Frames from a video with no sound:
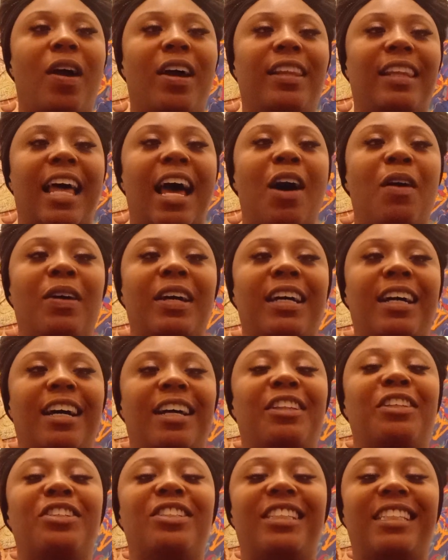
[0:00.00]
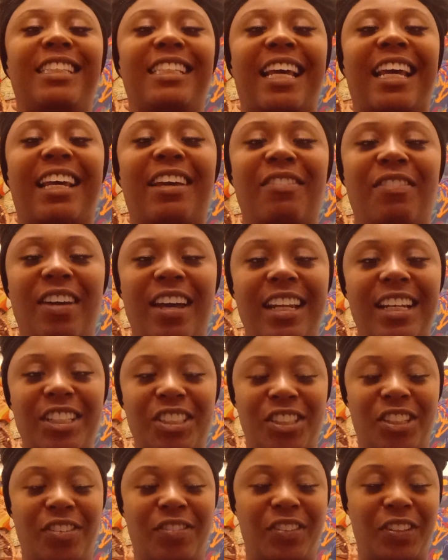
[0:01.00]
allowing others to take advantage
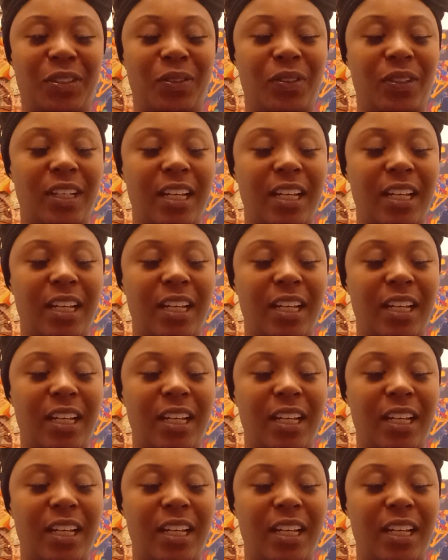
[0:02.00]
of you,